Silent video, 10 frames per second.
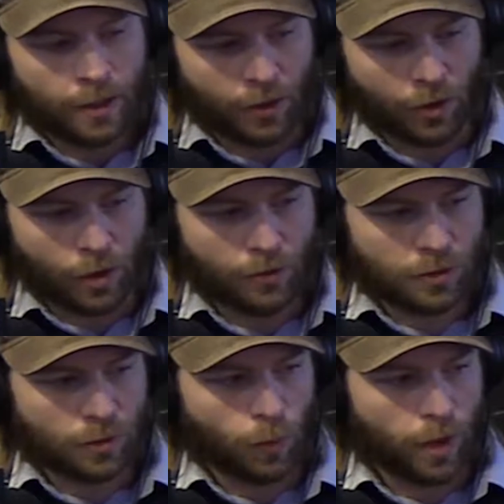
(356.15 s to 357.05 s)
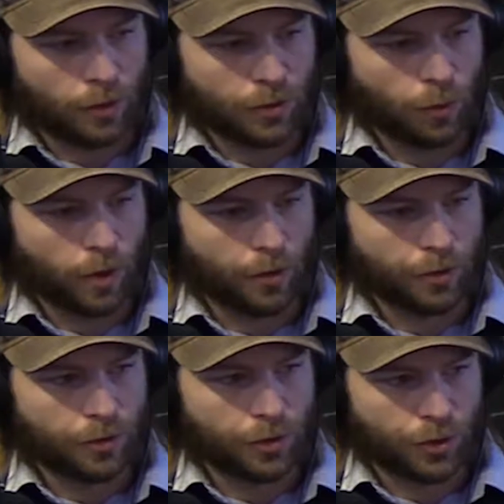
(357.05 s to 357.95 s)
And the closest well to where
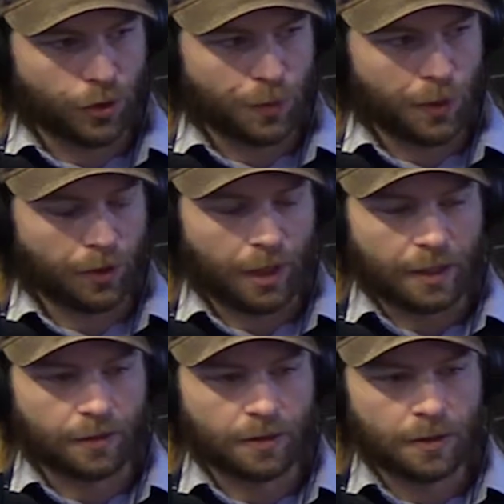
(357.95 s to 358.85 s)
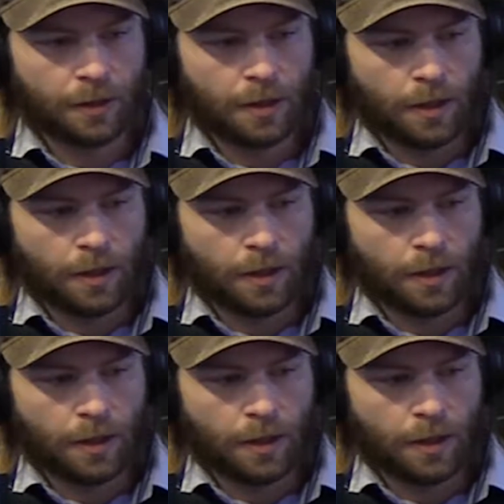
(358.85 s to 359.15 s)
the church building is